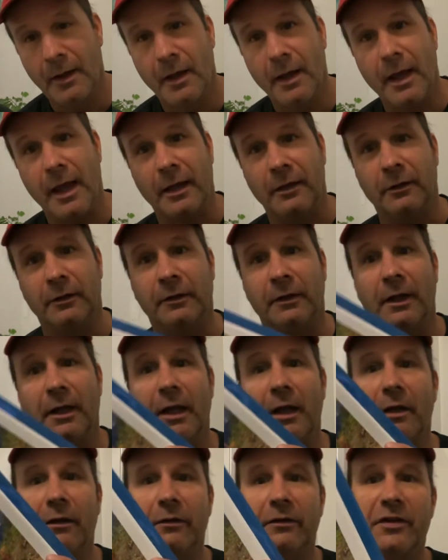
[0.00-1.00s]
And
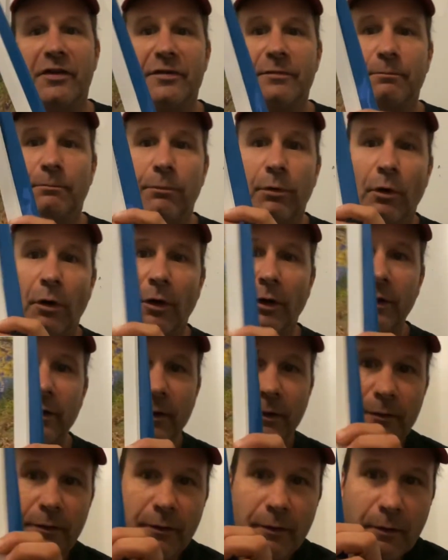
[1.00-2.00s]
in this book,
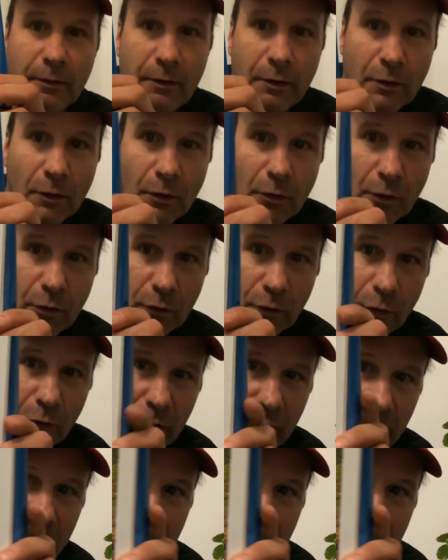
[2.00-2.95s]
look at